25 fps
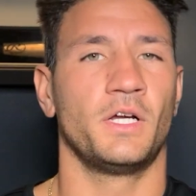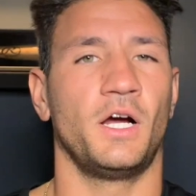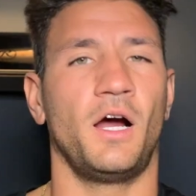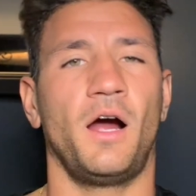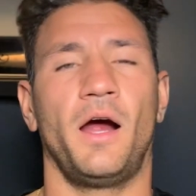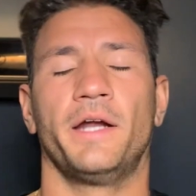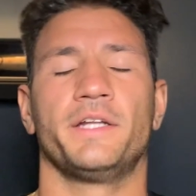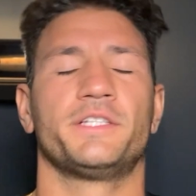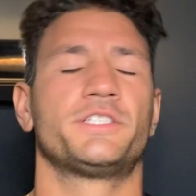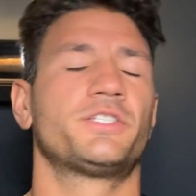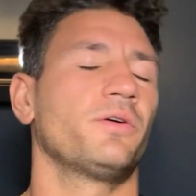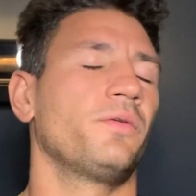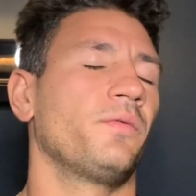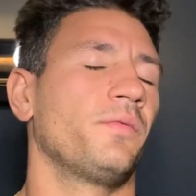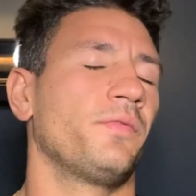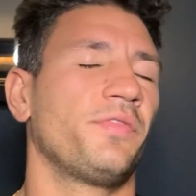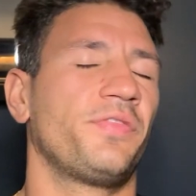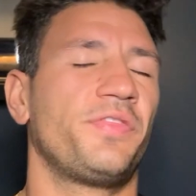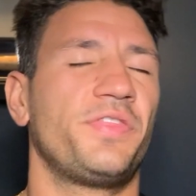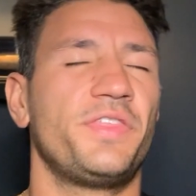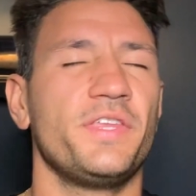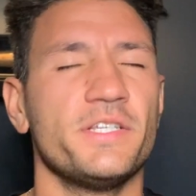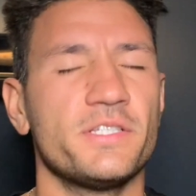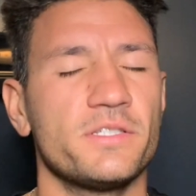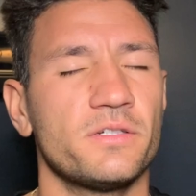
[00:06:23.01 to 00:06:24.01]
Alright, so
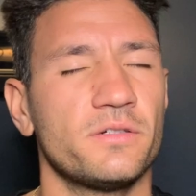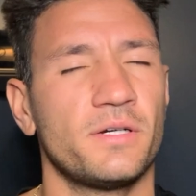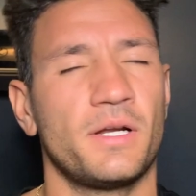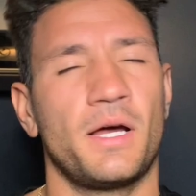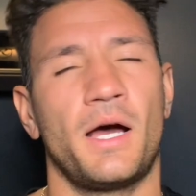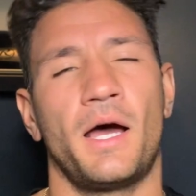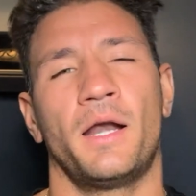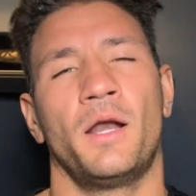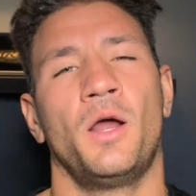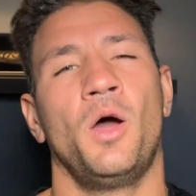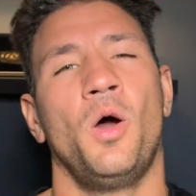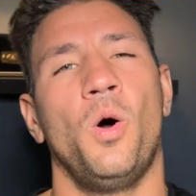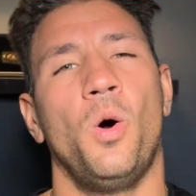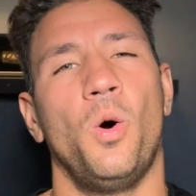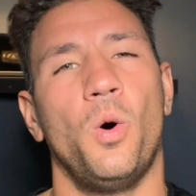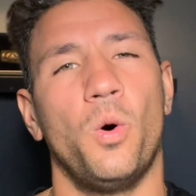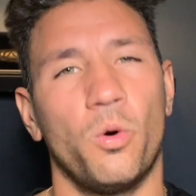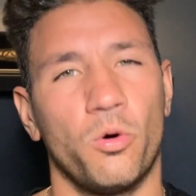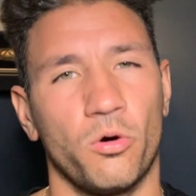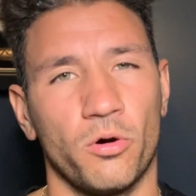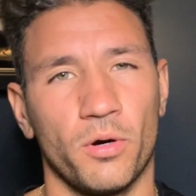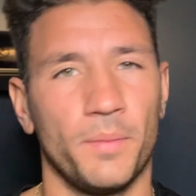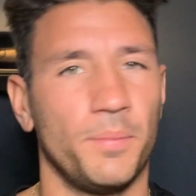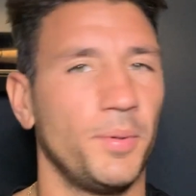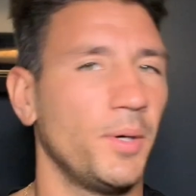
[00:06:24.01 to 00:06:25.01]
these are not
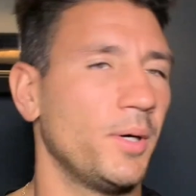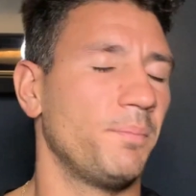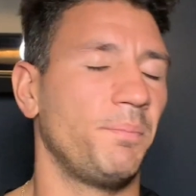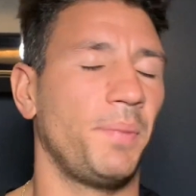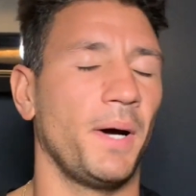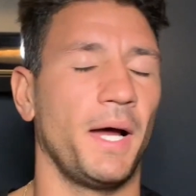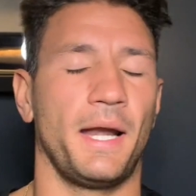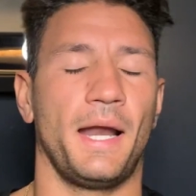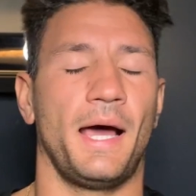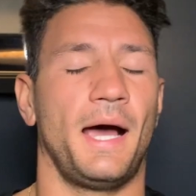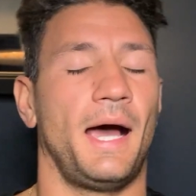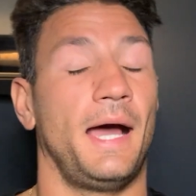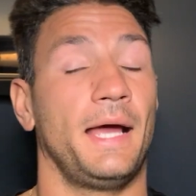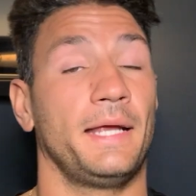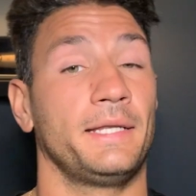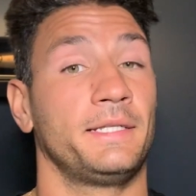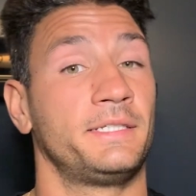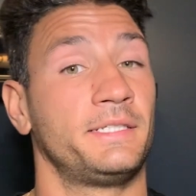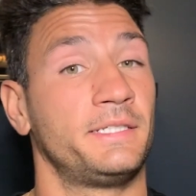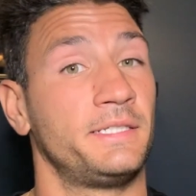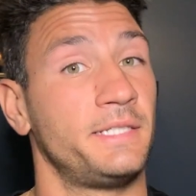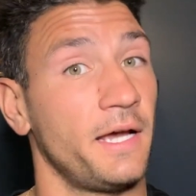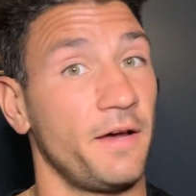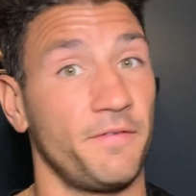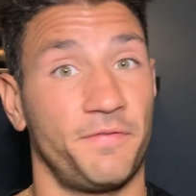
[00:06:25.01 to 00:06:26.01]
horrible, but I
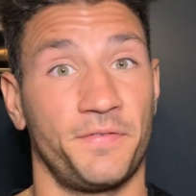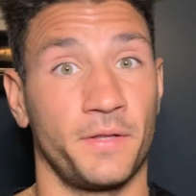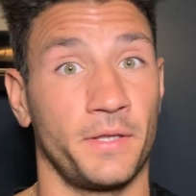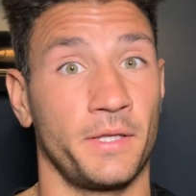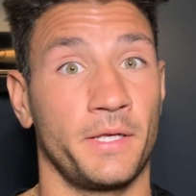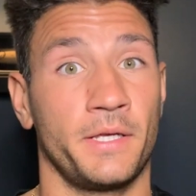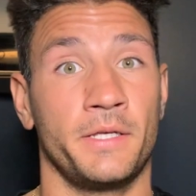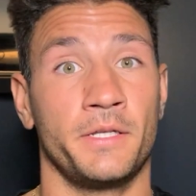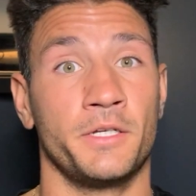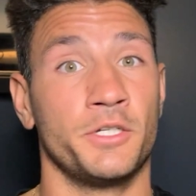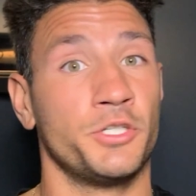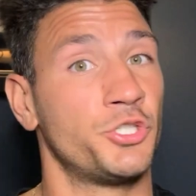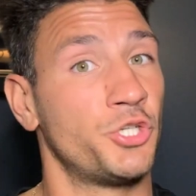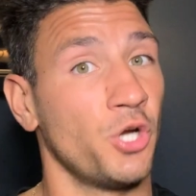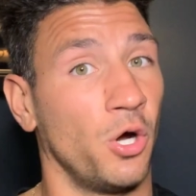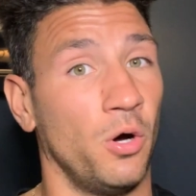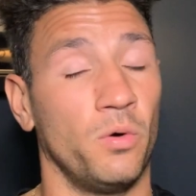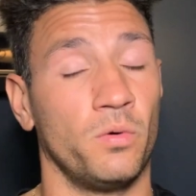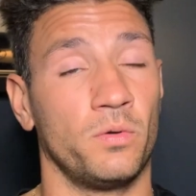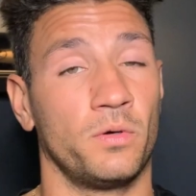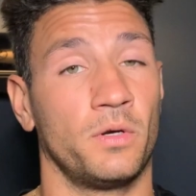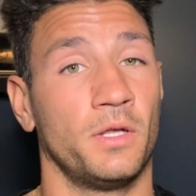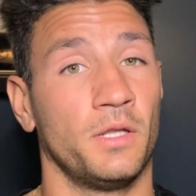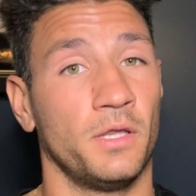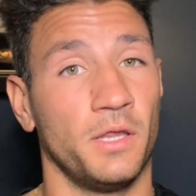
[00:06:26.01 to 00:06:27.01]
definitely
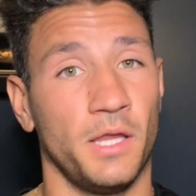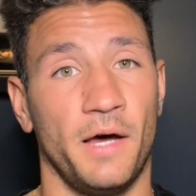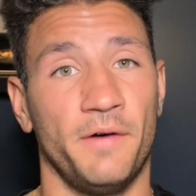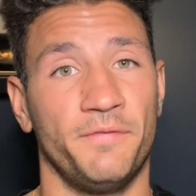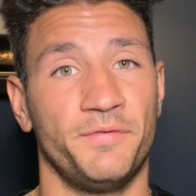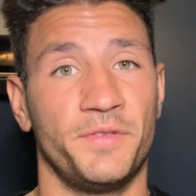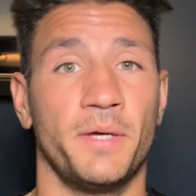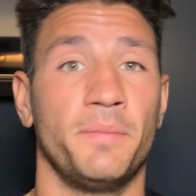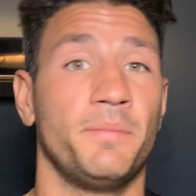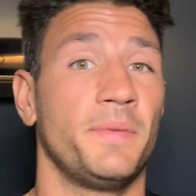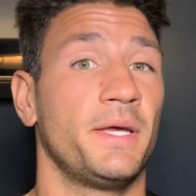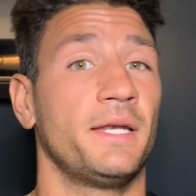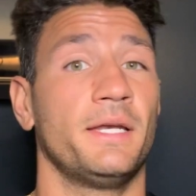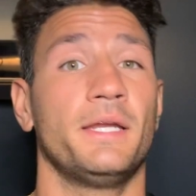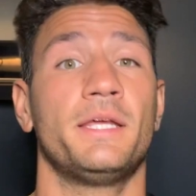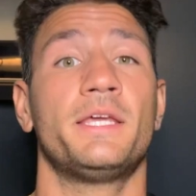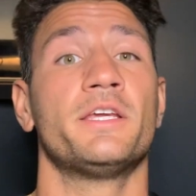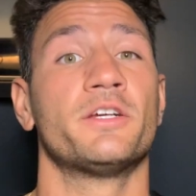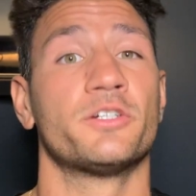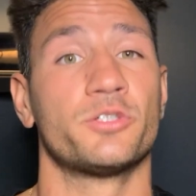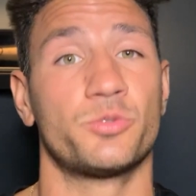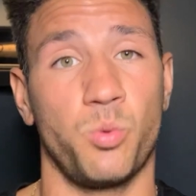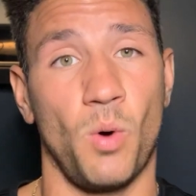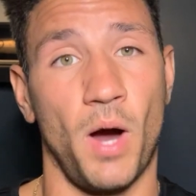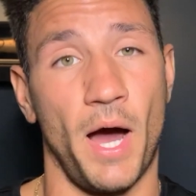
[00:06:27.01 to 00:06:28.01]
don't love them, and
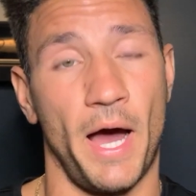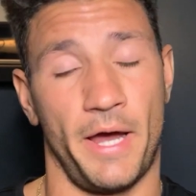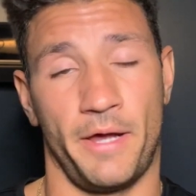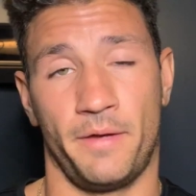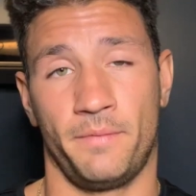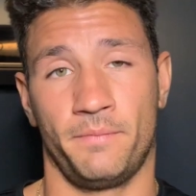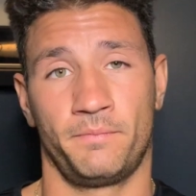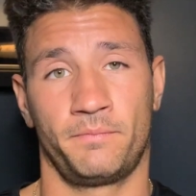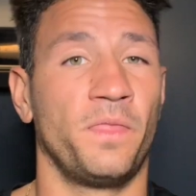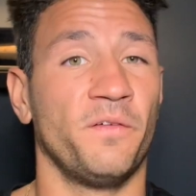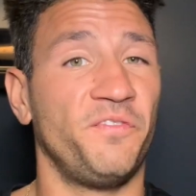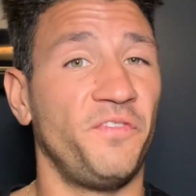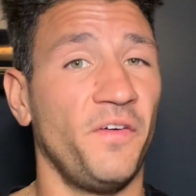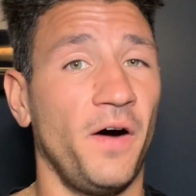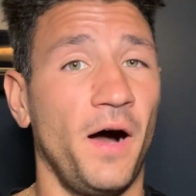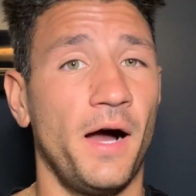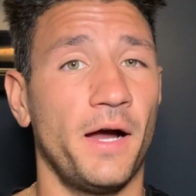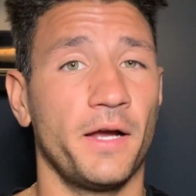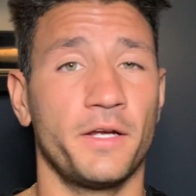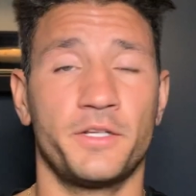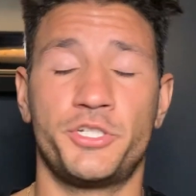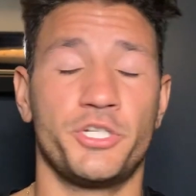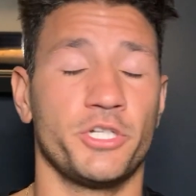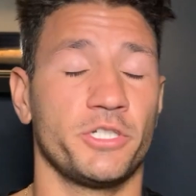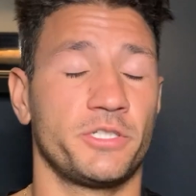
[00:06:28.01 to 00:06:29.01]
here's why. The
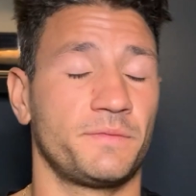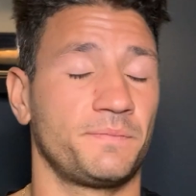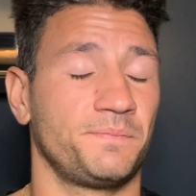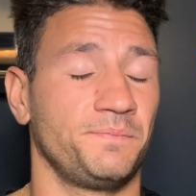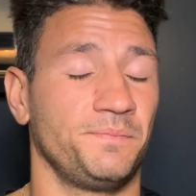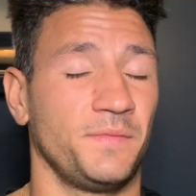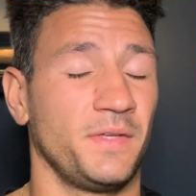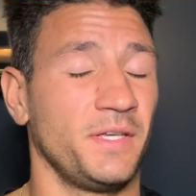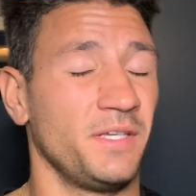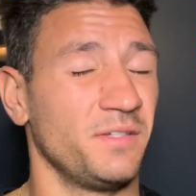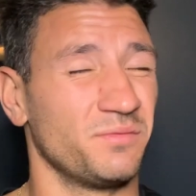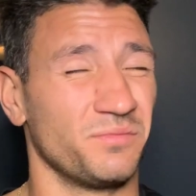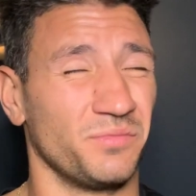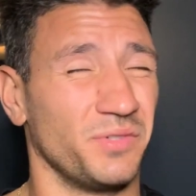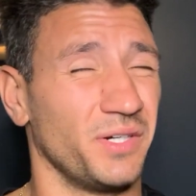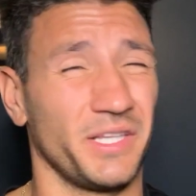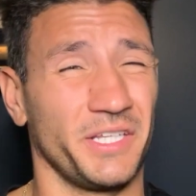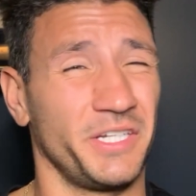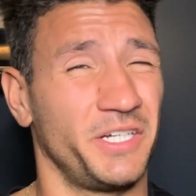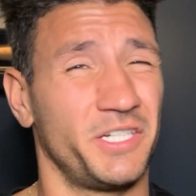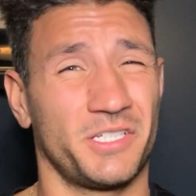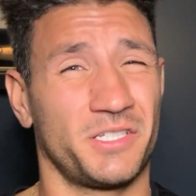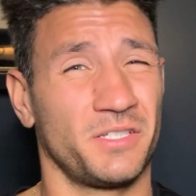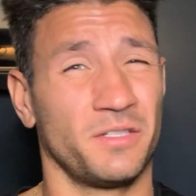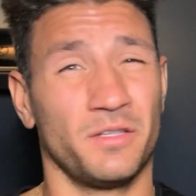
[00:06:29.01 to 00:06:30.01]
fog just
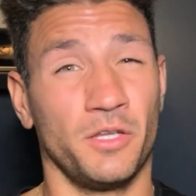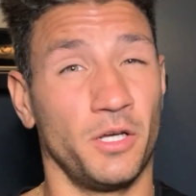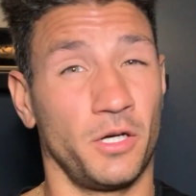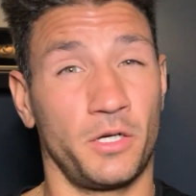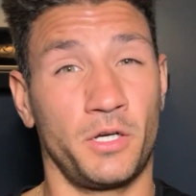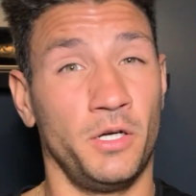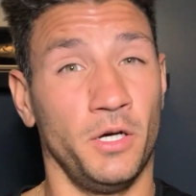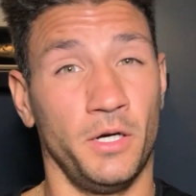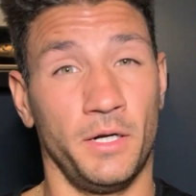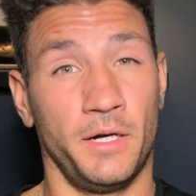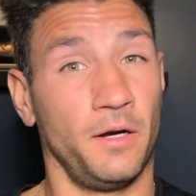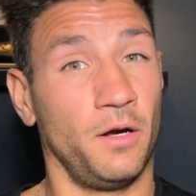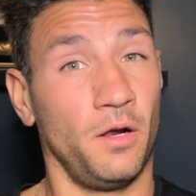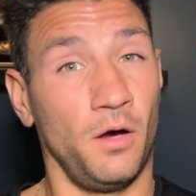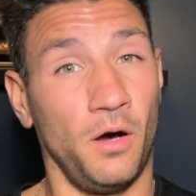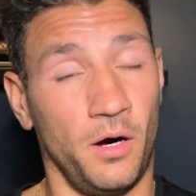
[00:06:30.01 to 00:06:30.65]
really doesn't look good at